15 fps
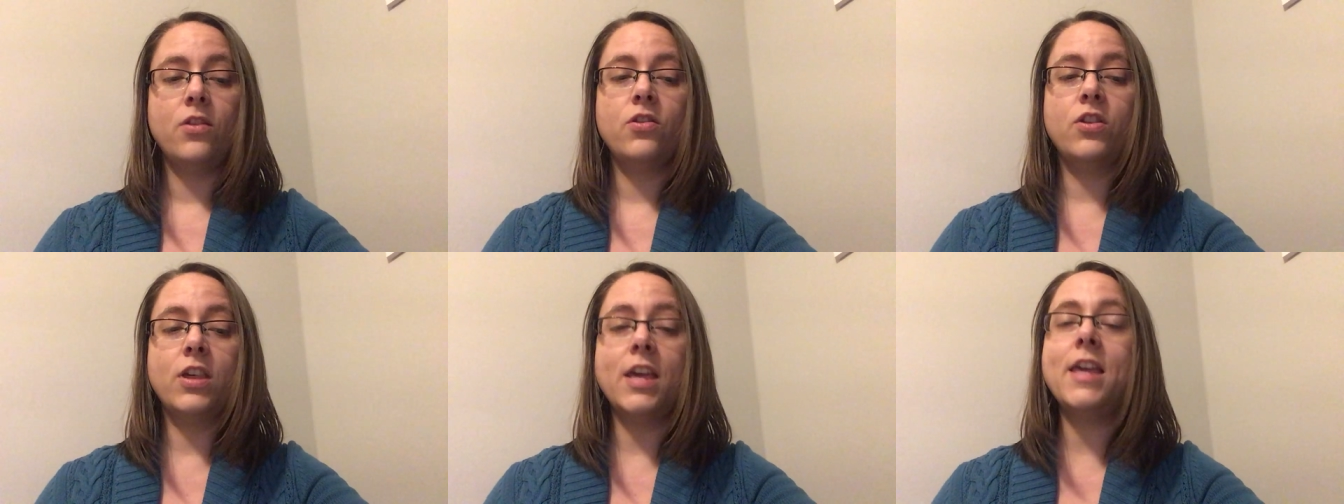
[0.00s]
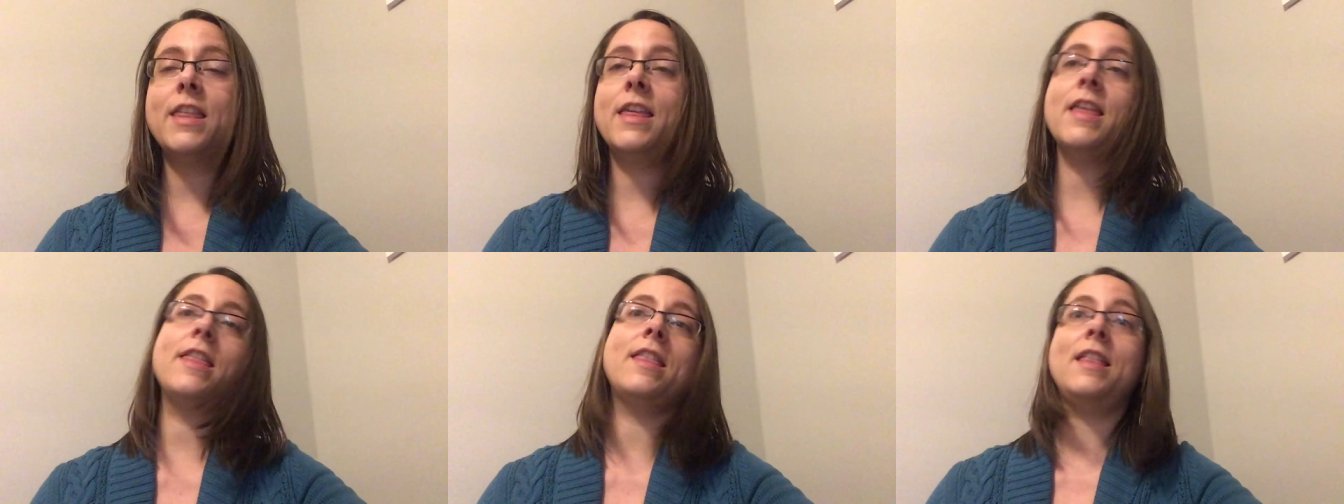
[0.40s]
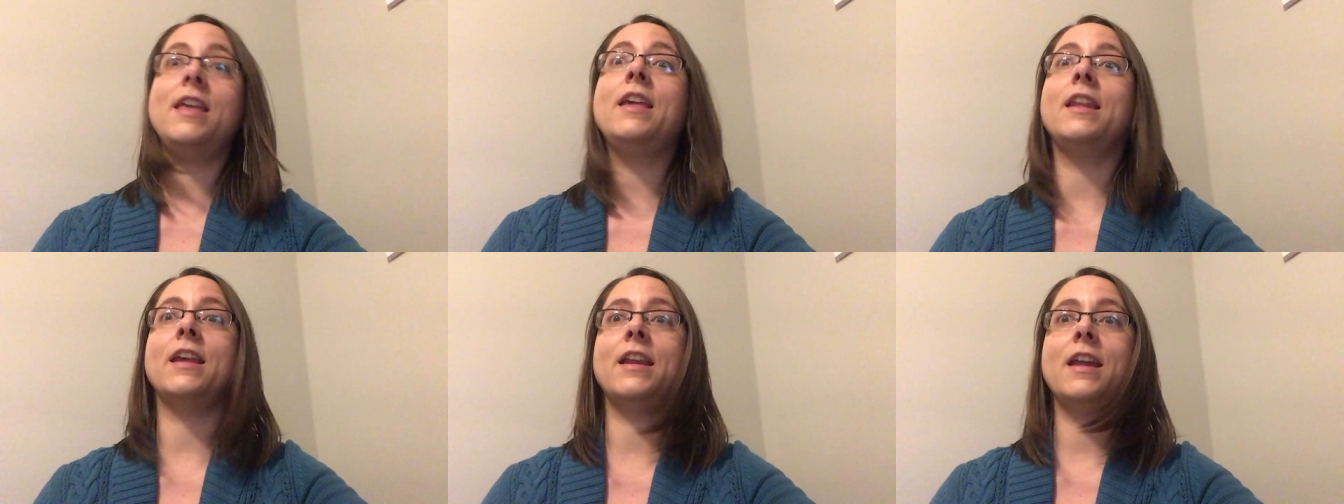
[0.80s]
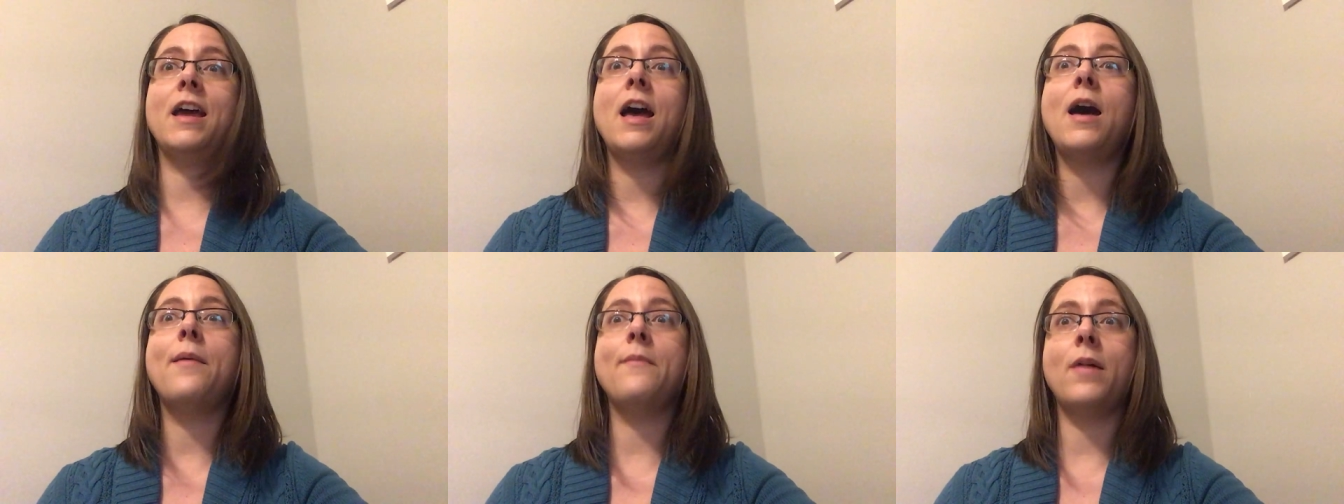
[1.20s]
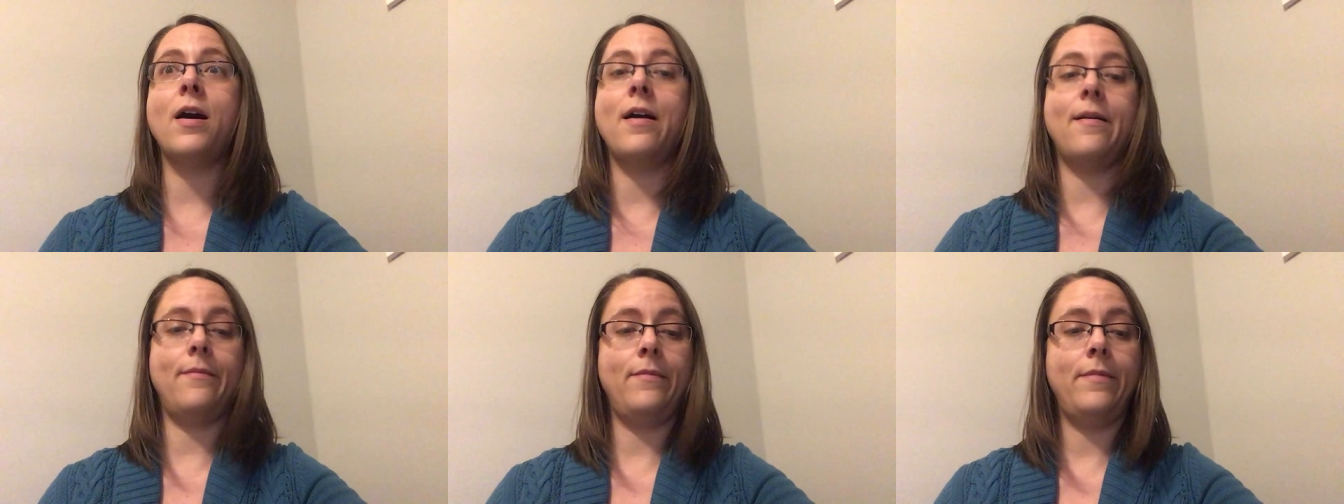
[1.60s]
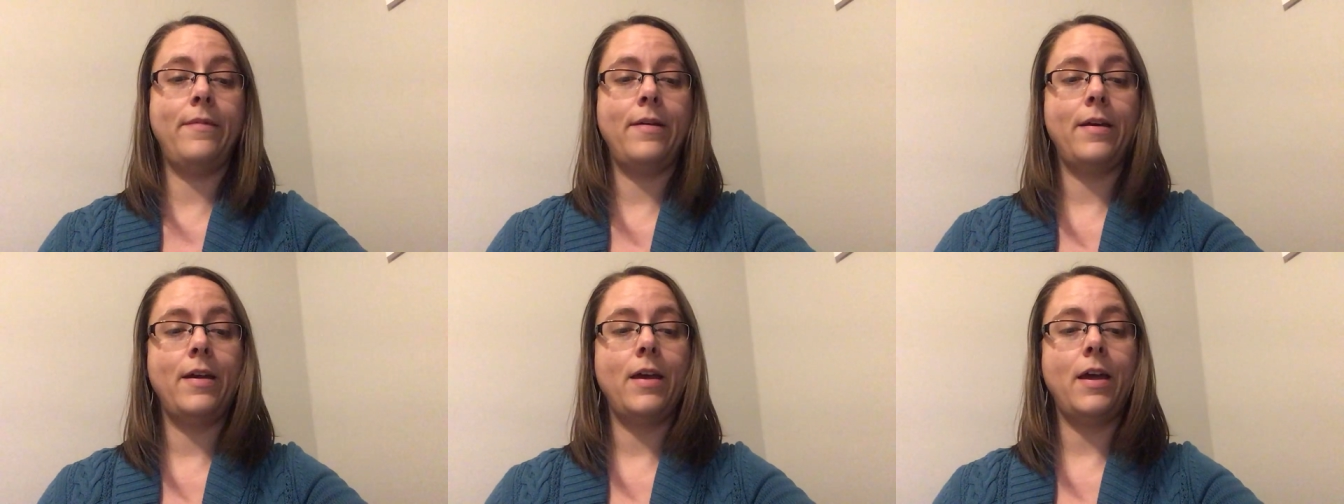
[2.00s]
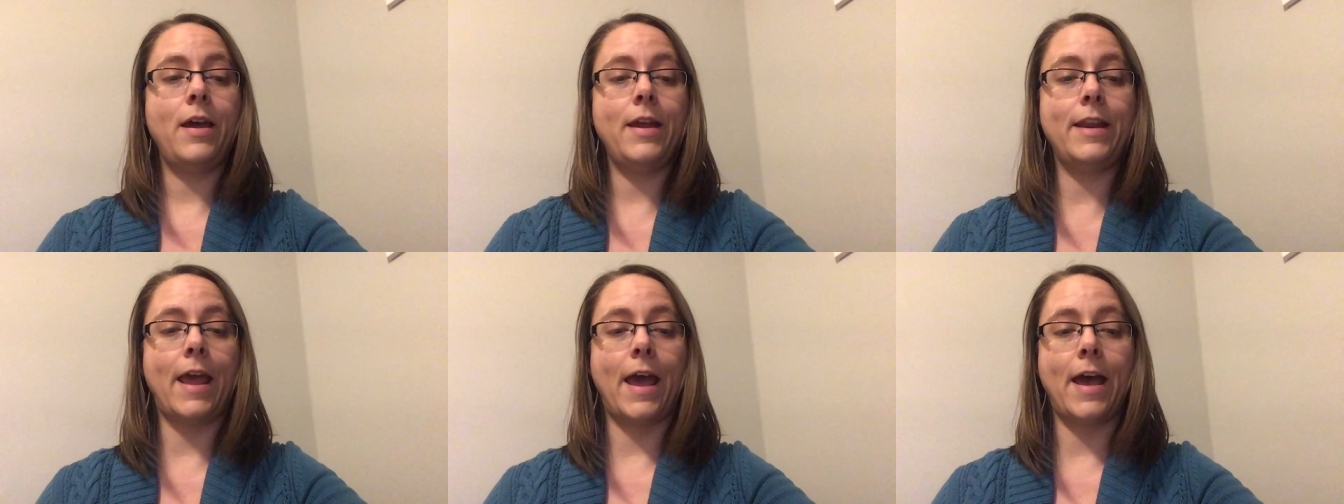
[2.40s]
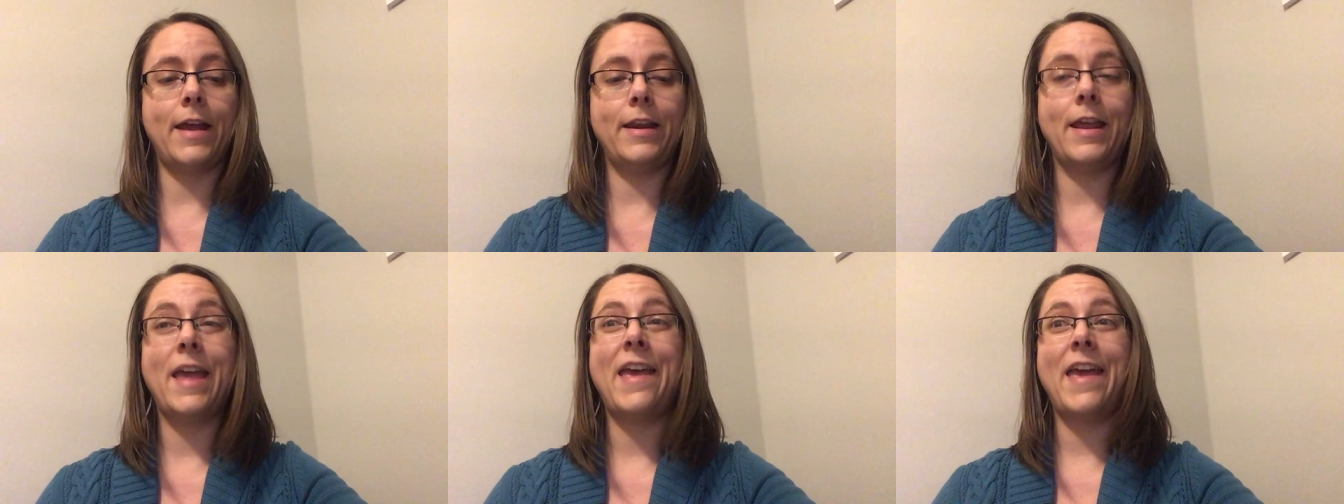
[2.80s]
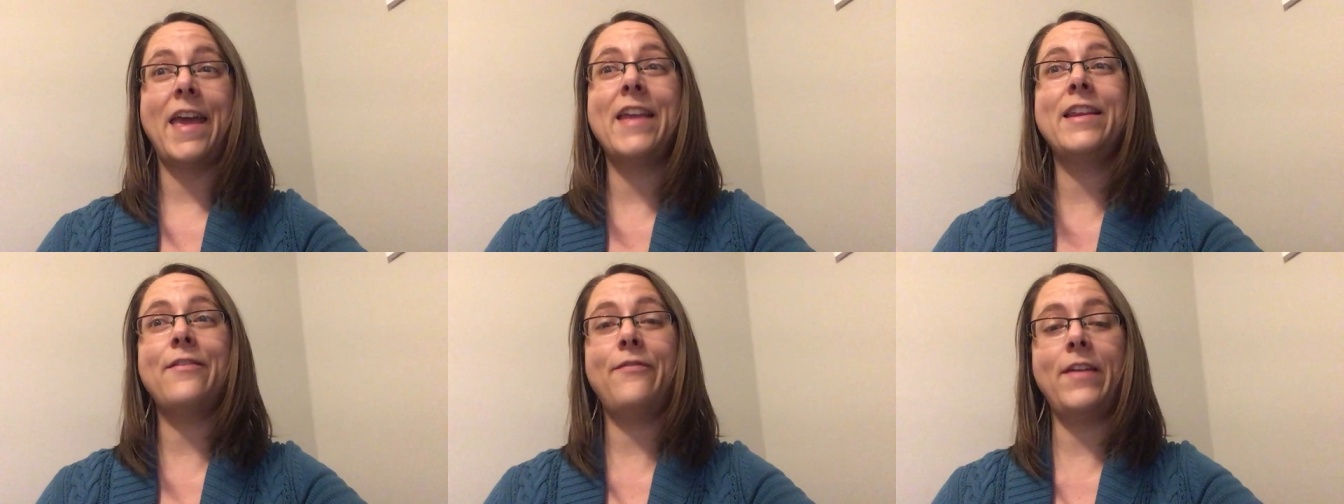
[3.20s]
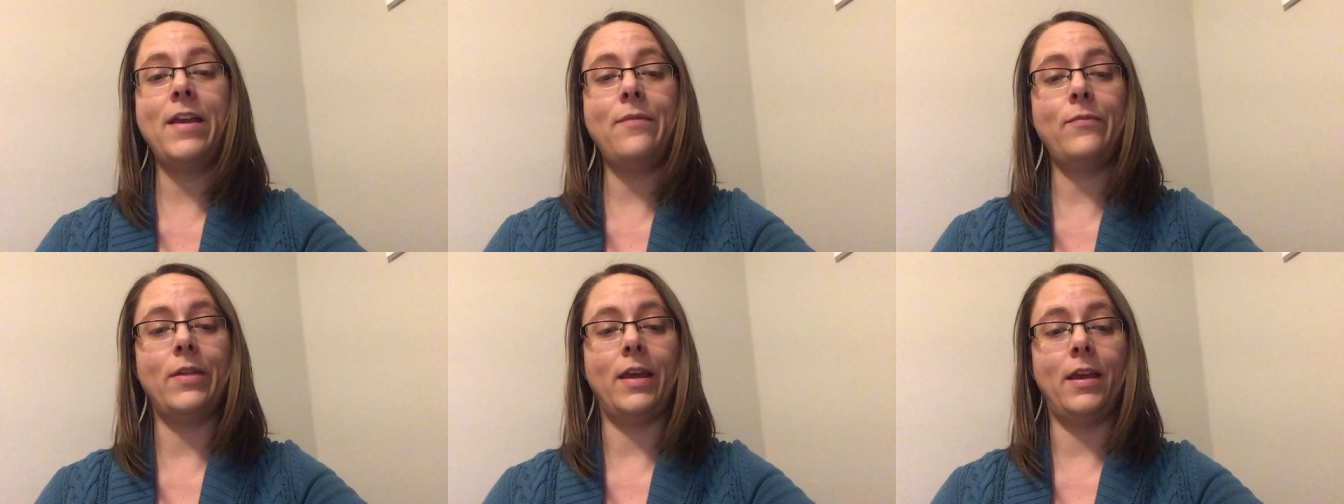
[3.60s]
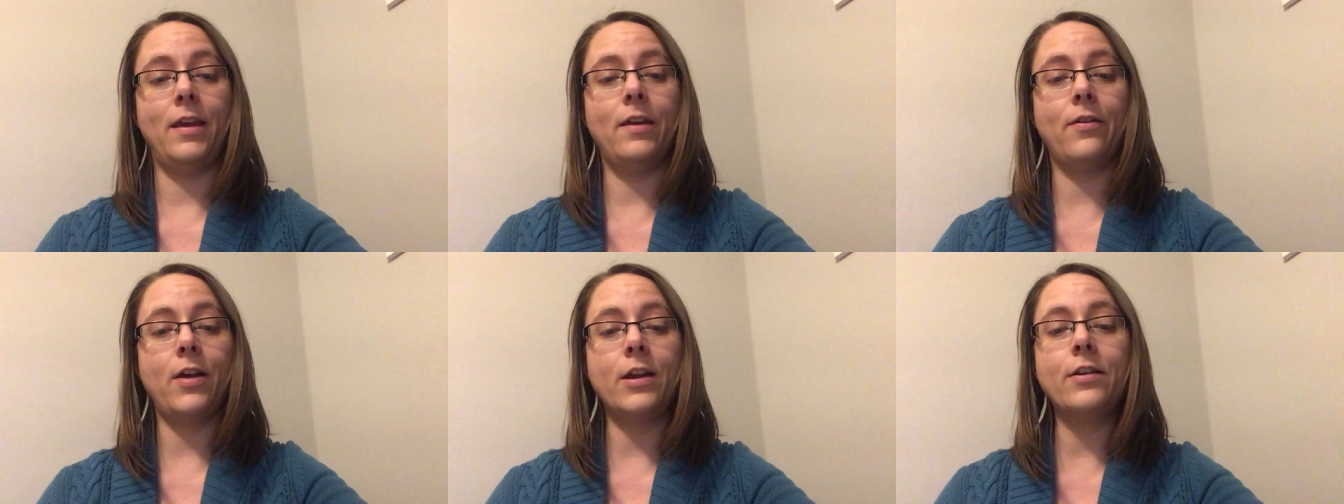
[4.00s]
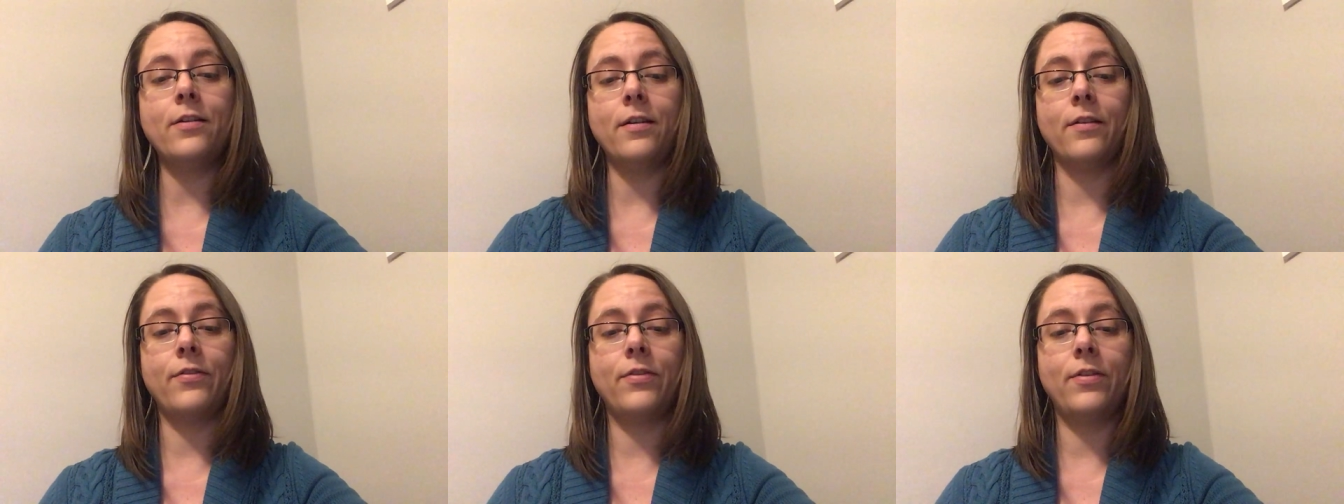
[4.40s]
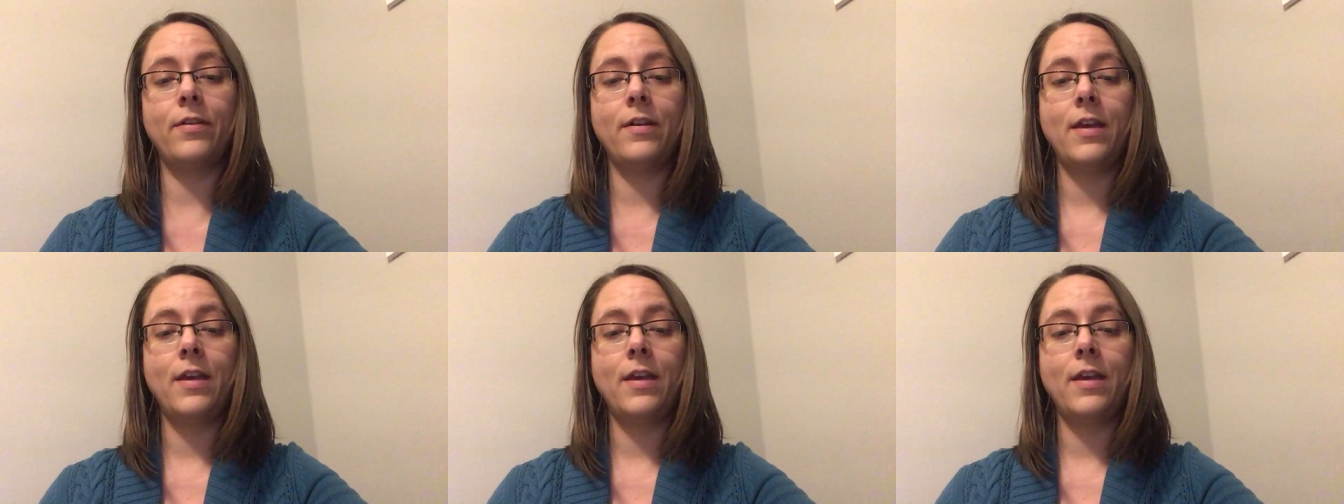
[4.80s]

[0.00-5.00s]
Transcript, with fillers: Jesus needed a mom, a dad, and a family here on earth.